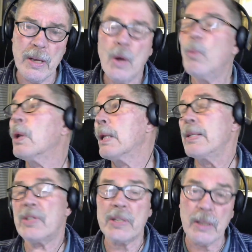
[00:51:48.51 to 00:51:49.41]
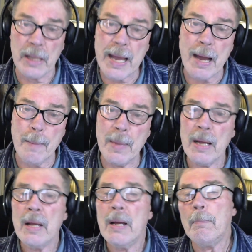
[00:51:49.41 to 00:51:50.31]
Well, I still am,
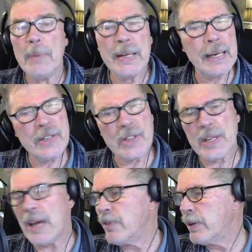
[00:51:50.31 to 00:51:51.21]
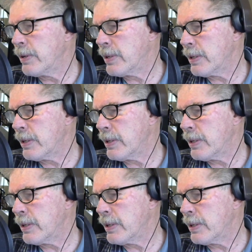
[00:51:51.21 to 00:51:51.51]
but I just haven't,